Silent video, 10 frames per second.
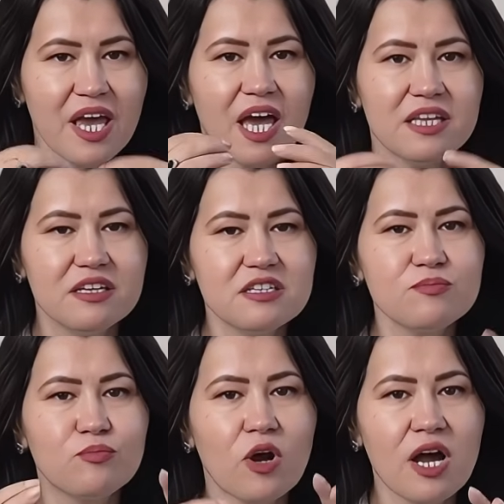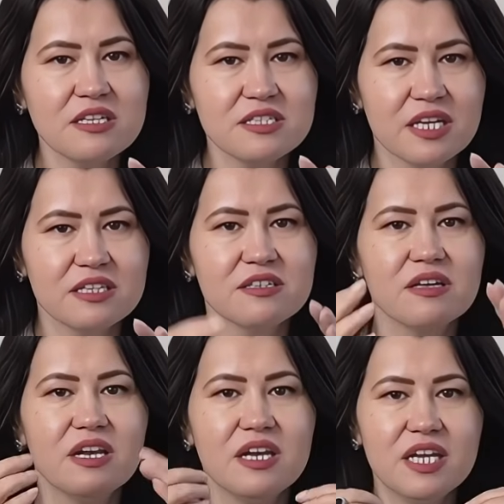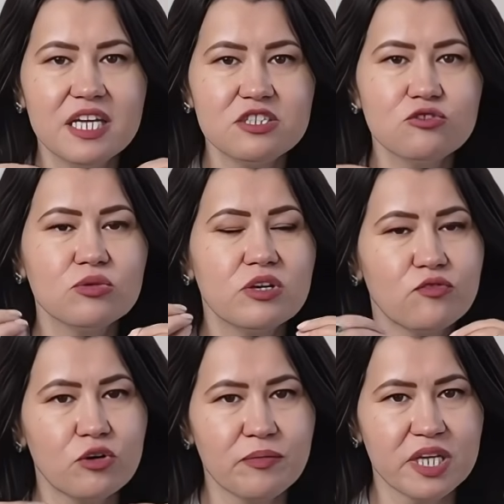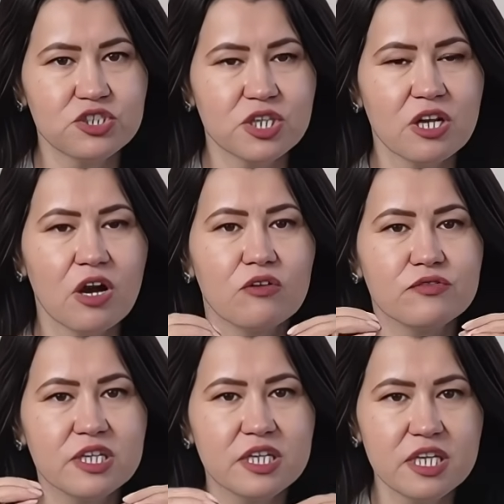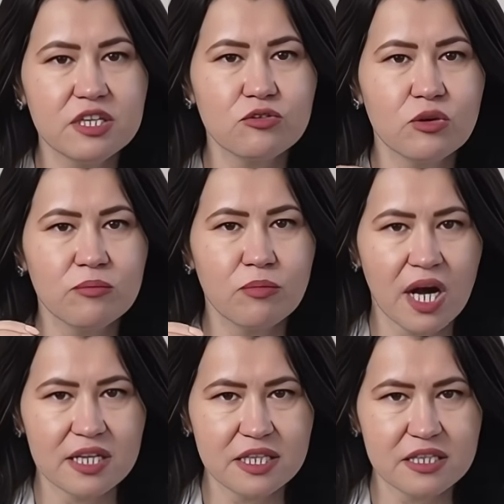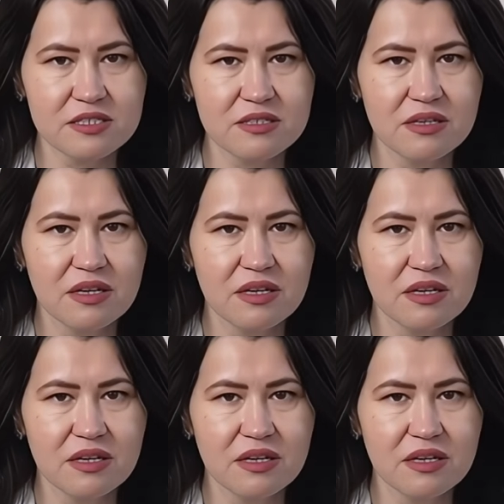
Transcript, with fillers: And this process leads to the formation of ketone bodies